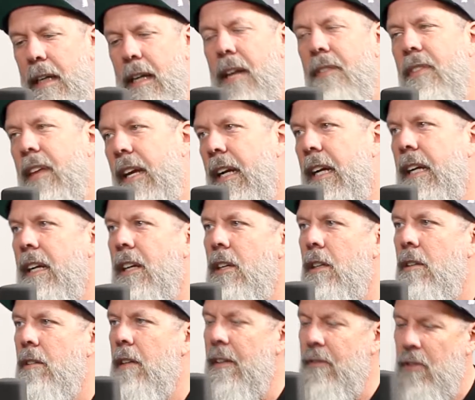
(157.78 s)
I think I could
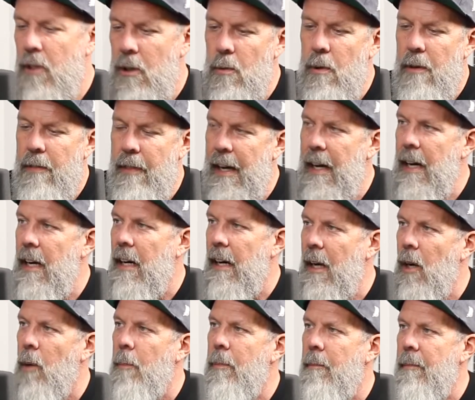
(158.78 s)
do it if you were there
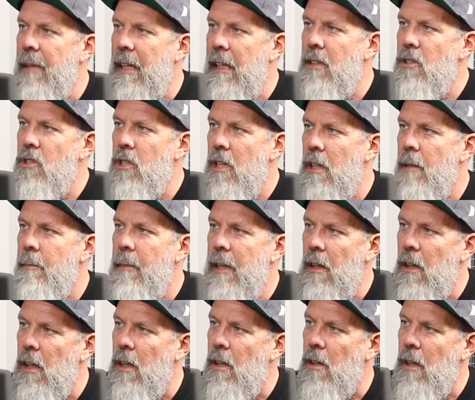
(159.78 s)
helping me and cheering me
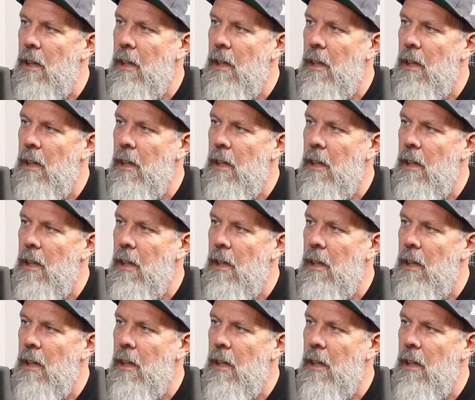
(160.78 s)
along.